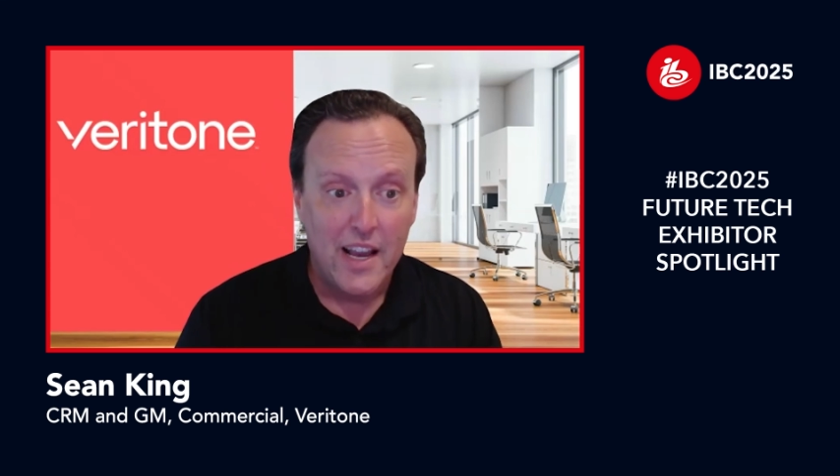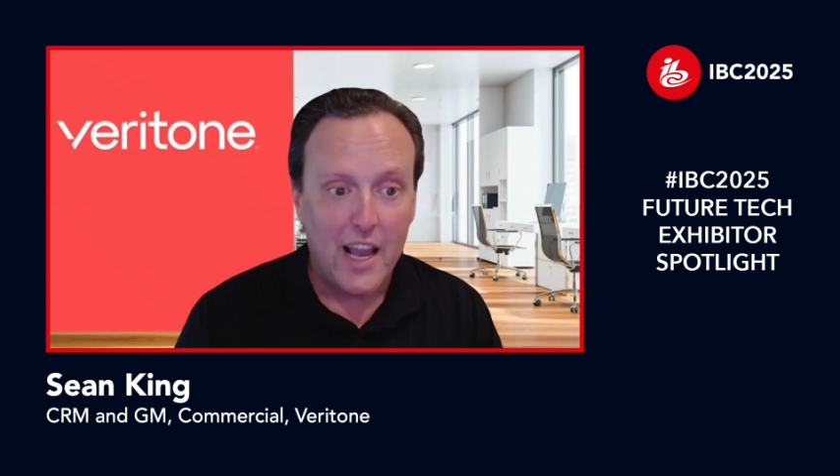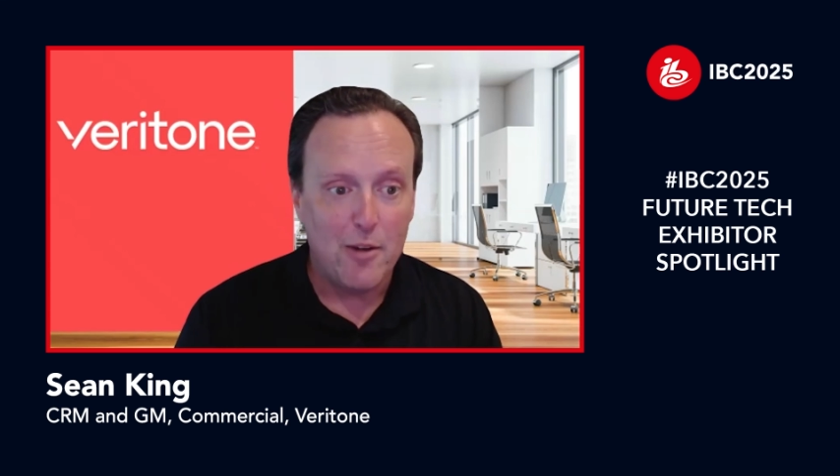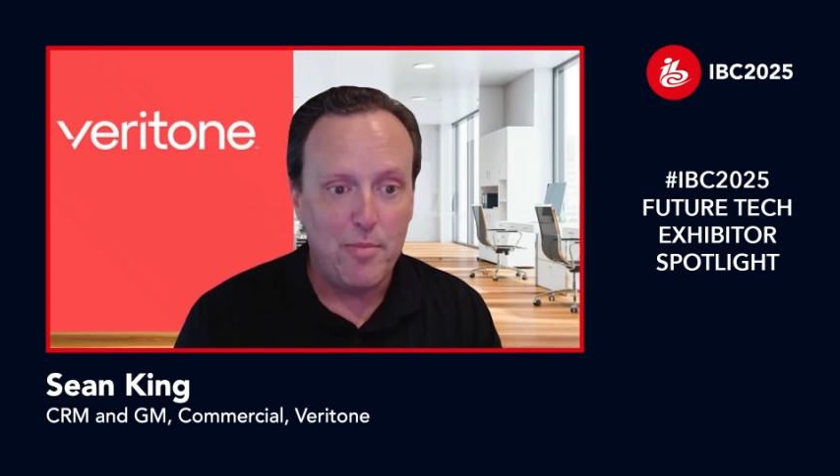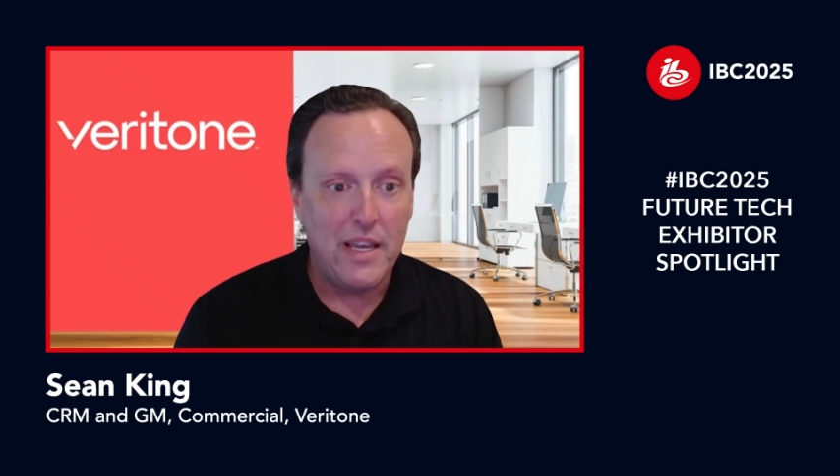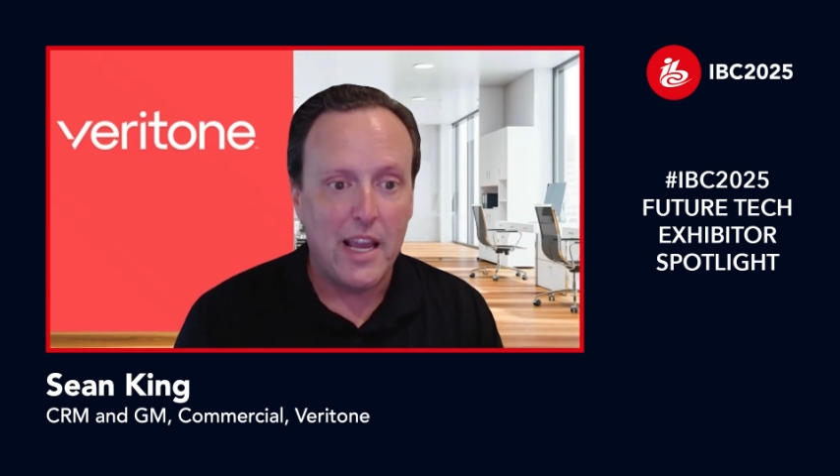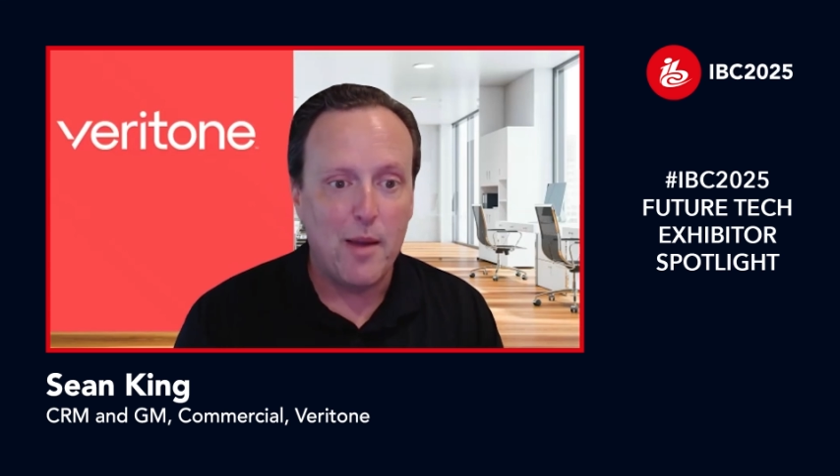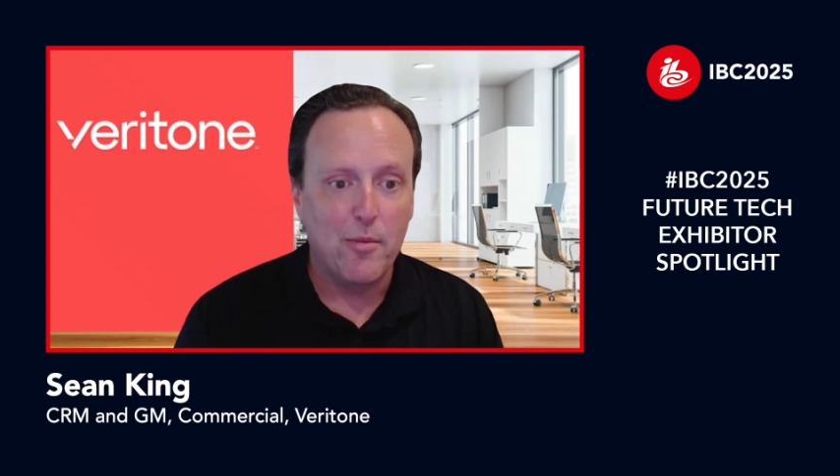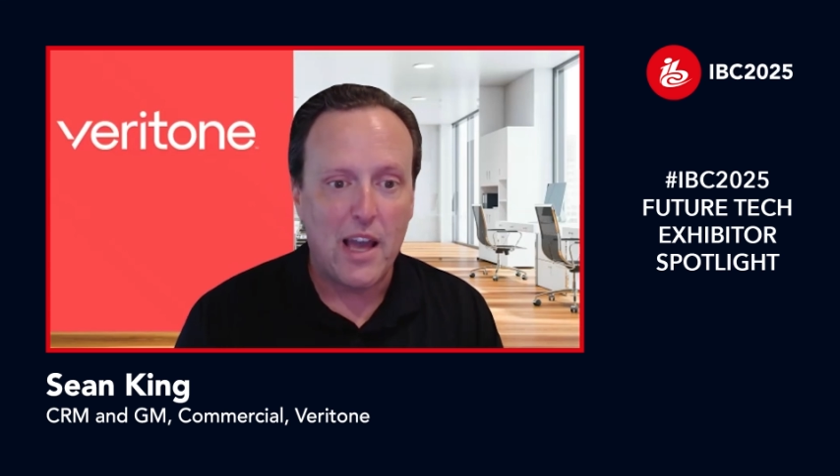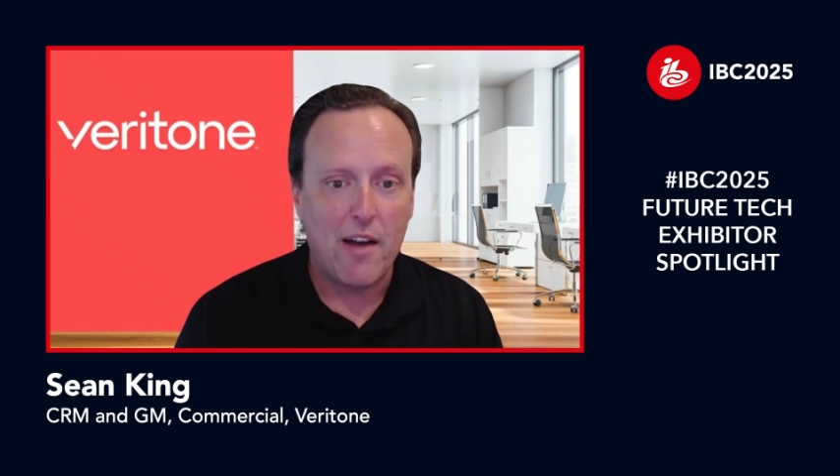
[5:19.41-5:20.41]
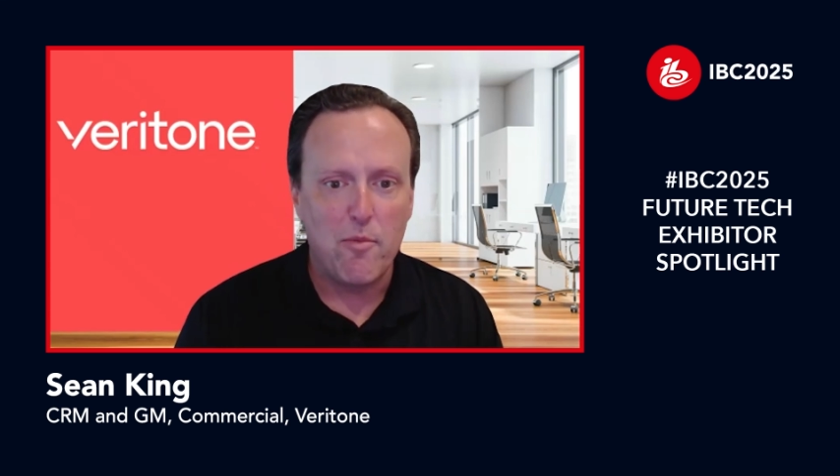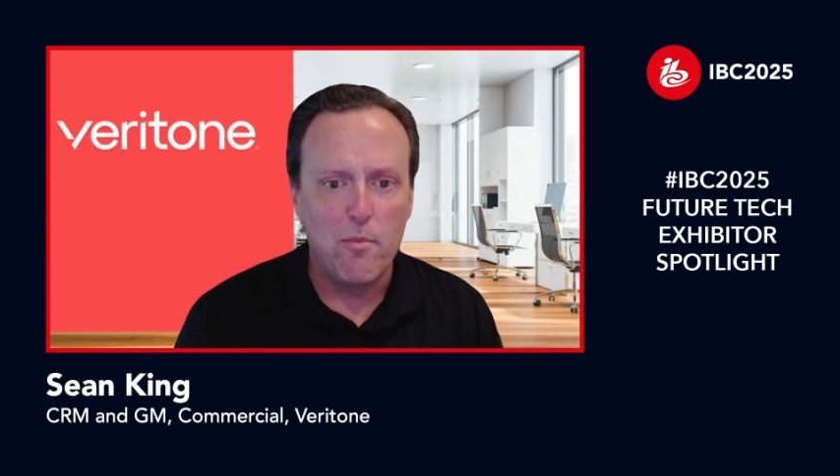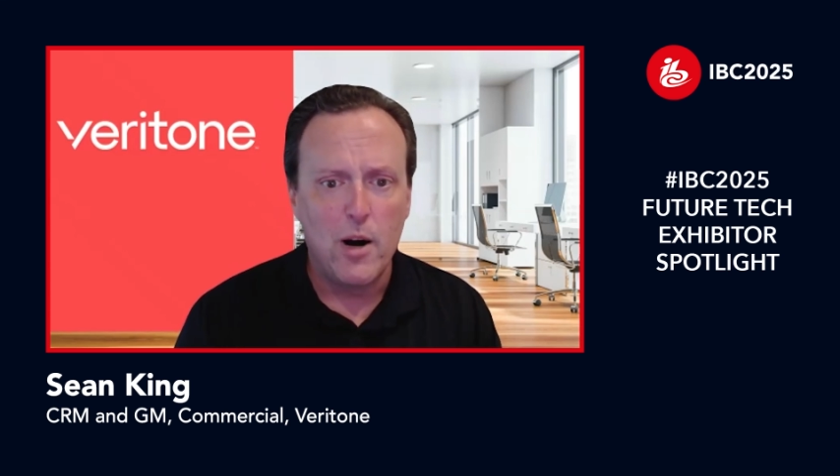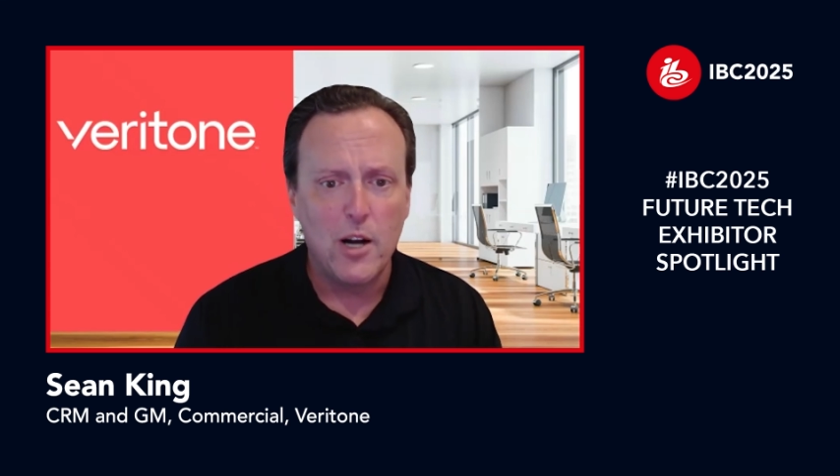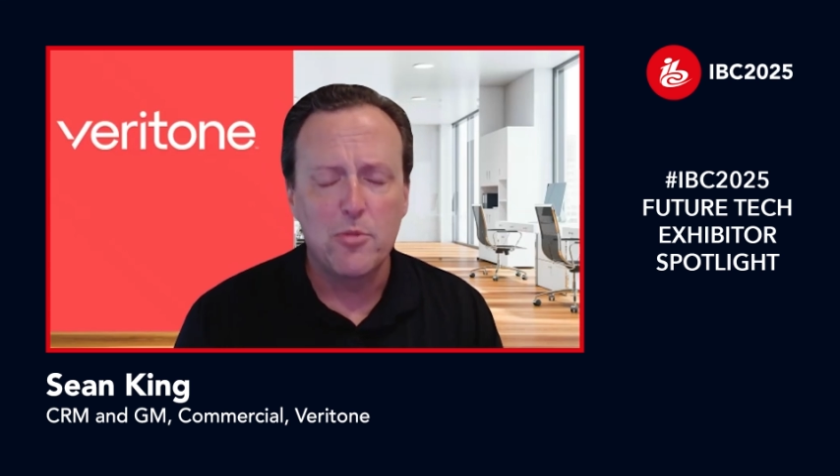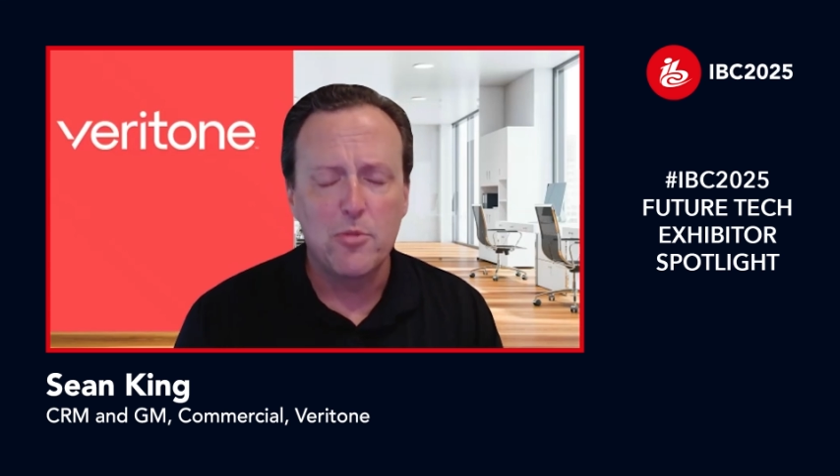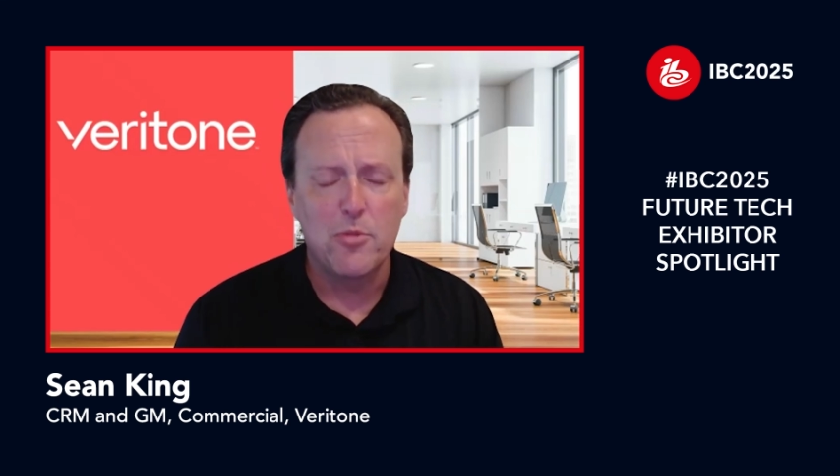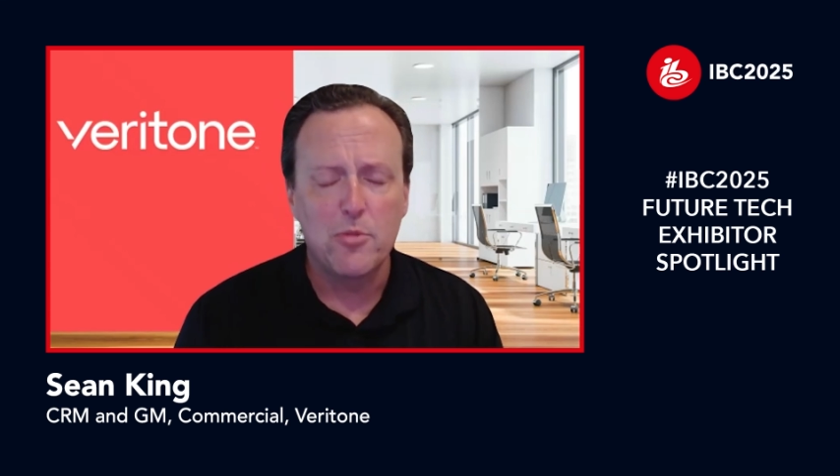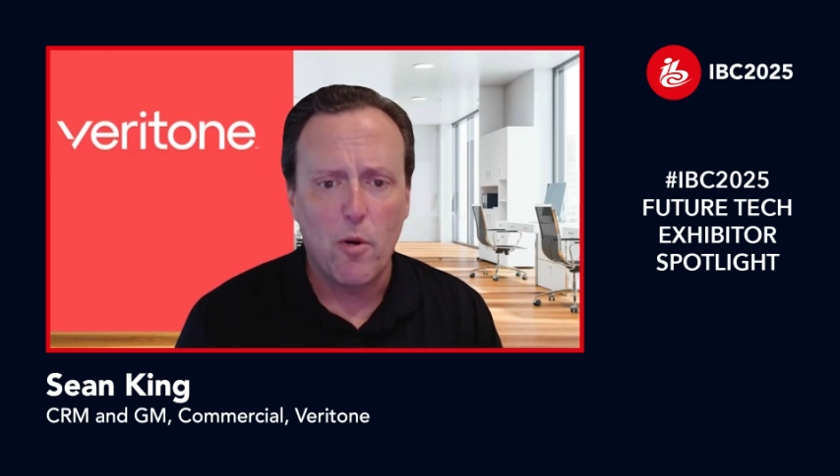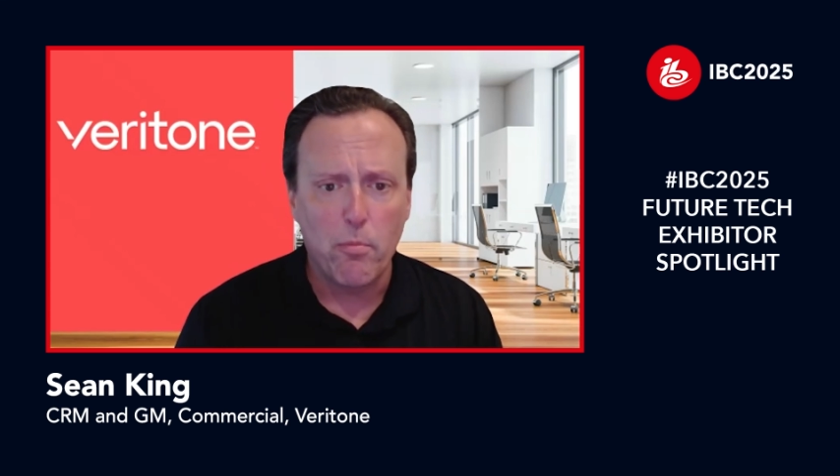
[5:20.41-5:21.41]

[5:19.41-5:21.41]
and being able to have much more of a